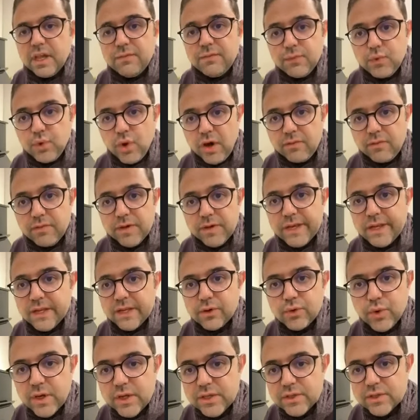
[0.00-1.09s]
If you have
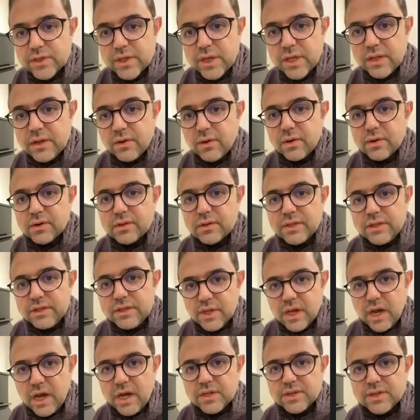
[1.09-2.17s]
any question or
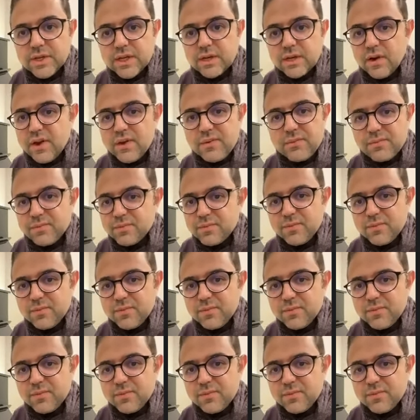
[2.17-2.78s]
discussion, I'm